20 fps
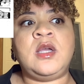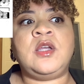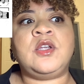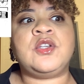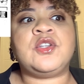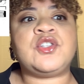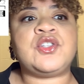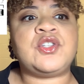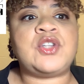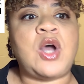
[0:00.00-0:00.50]

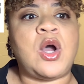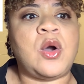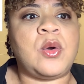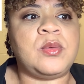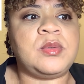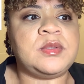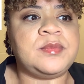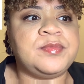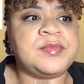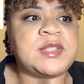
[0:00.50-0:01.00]

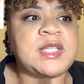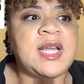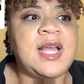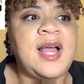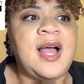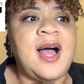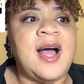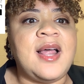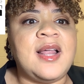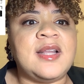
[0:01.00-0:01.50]
So
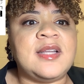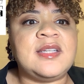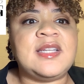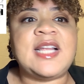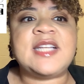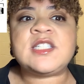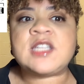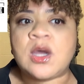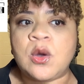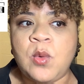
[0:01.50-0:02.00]

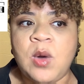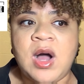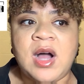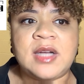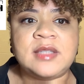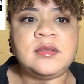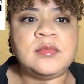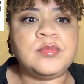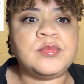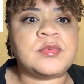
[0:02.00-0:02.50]
let's go
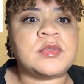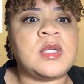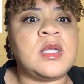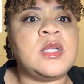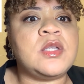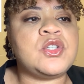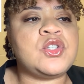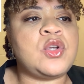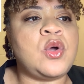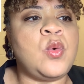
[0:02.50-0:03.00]
on.
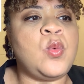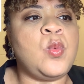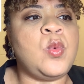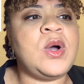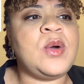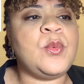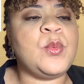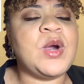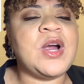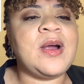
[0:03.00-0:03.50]
So
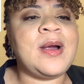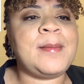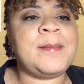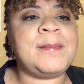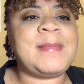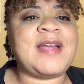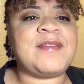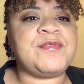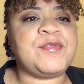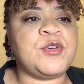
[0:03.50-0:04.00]
where
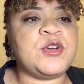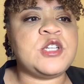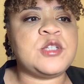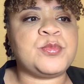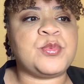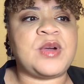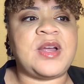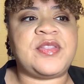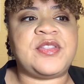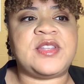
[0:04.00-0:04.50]
my first
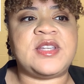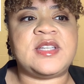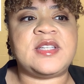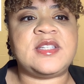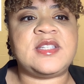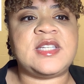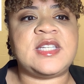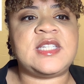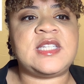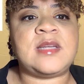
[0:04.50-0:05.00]
breath
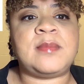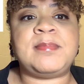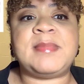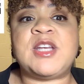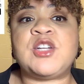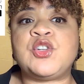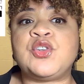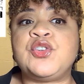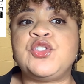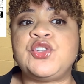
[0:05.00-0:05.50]
is, it's in
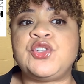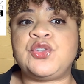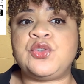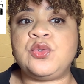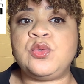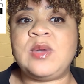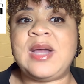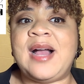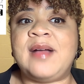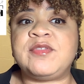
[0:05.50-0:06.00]
measure
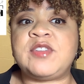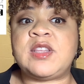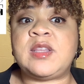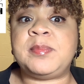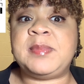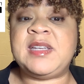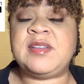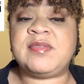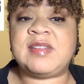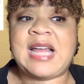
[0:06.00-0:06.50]
2 after the
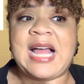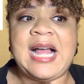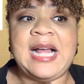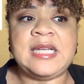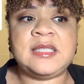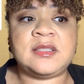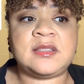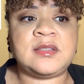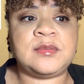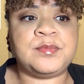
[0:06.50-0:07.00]
B
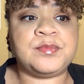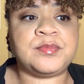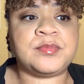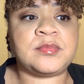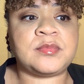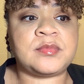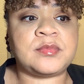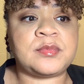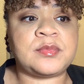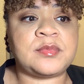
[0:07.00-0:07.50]
flat.
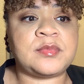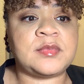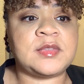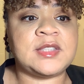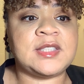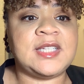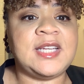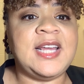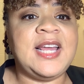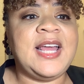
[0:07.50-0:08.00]

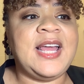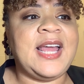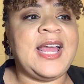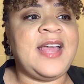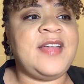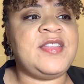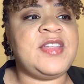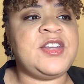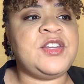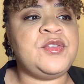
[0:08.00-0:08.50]

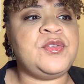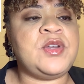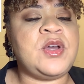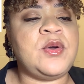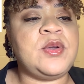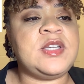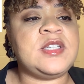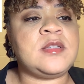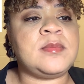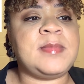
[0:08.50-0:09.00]
And then you
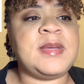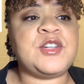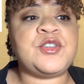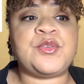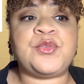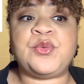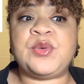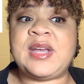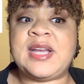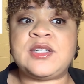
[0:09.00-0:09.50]
notice measure
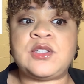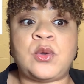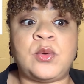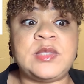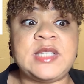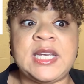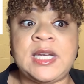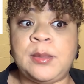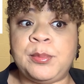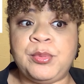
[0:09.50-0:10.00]
3, I don't
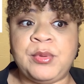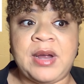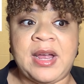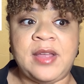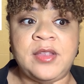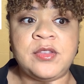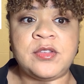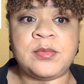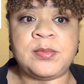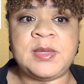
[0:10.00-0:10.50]
take a
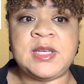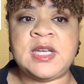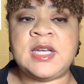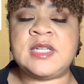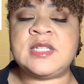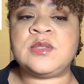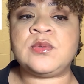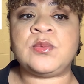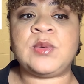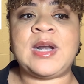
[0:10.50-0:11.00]
breath,
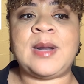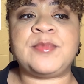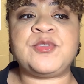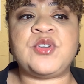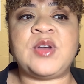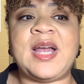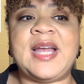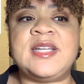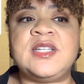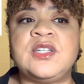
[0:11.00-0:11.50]
because what I'm
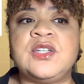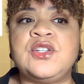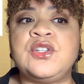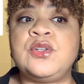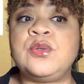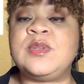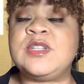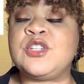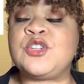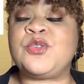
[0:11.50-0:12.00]
trying to
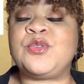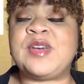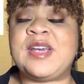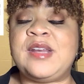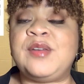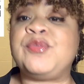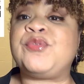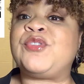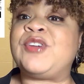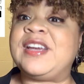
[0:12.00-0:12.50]
do is
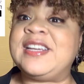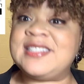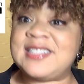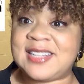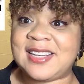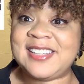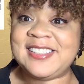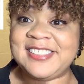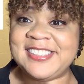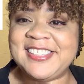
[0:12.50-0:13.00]
create
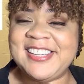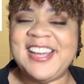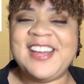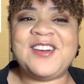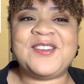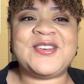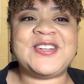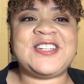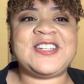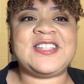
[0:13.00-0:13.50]
phrasing,
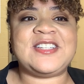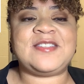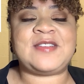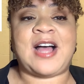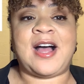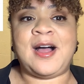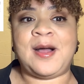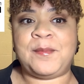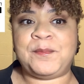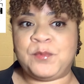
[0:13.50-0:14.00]
which is
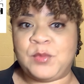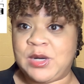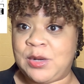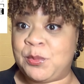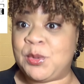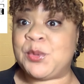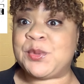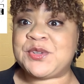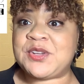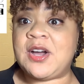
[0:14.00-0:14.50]
what
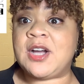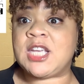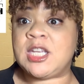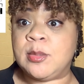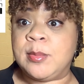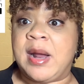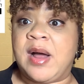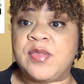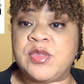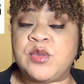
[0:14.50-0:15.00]
we were talking
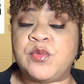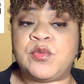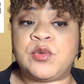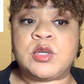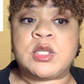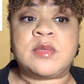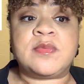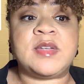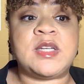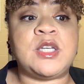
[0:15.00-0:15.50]
about in the
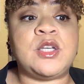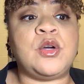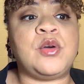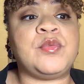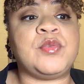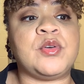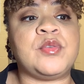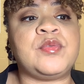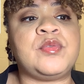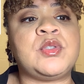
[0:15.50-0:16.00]
first video
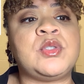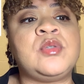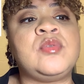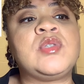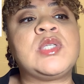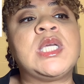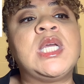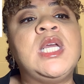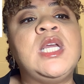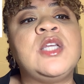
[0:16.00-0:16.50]
for
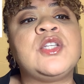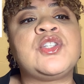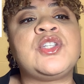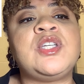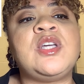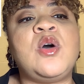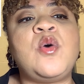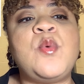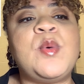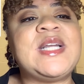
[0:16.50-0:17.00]
flute. So
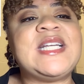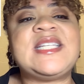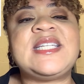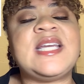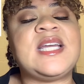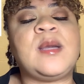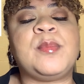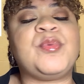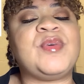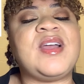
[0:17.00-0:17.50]
you don't want to
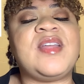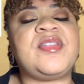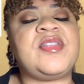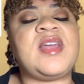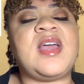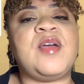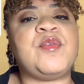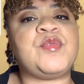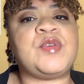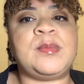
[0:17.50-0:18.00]
take a
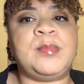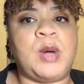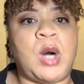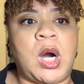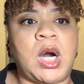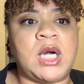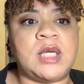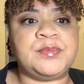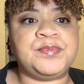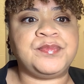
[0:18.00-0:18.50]
breath every
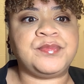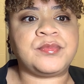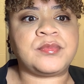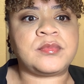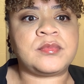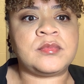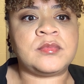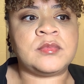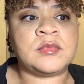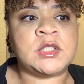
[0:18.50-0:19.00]
bar.
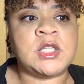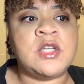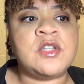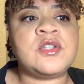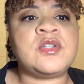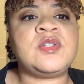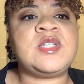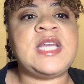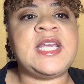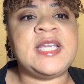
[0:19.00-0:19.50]

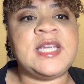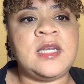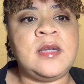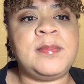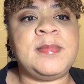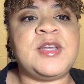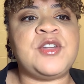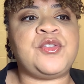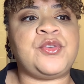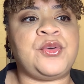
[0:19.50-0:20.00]
So take it
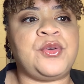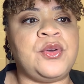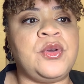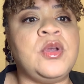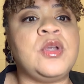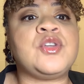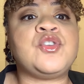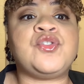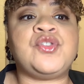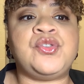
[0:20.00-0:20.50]
in
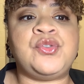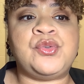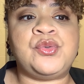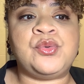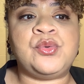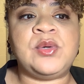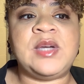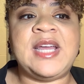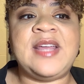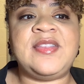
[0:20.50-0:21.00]
measure
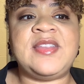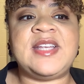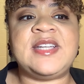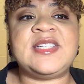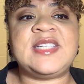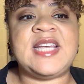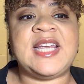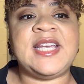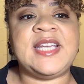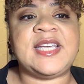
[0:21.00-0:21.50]
2 and
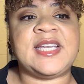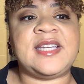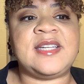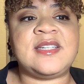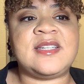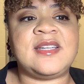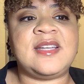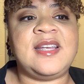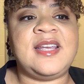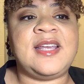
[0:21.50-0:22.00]
then take
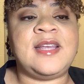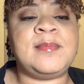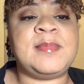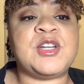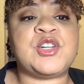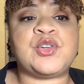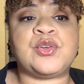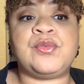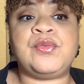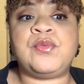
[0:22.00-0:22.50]
it in
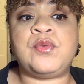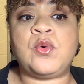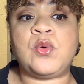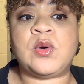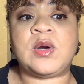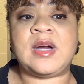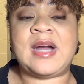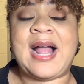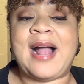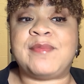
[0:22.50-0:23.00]
measure
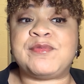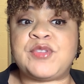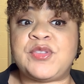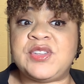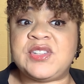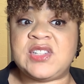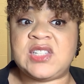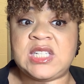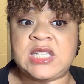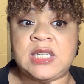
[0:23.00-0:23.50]
4 after
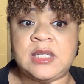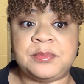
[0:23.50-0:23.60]
the C.